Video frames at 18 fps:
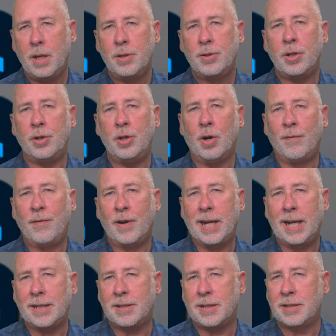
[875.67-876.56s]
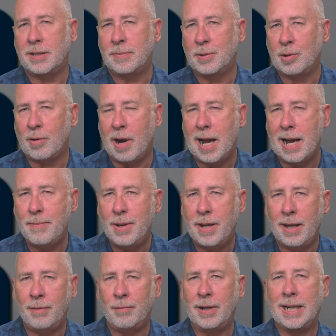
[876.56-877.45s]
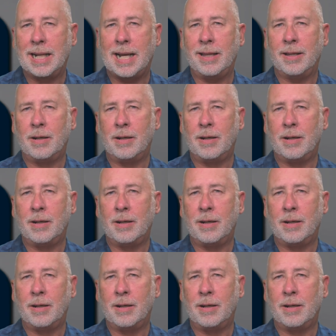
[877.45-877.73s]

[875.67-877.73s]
So don't forget to subscribe and ring that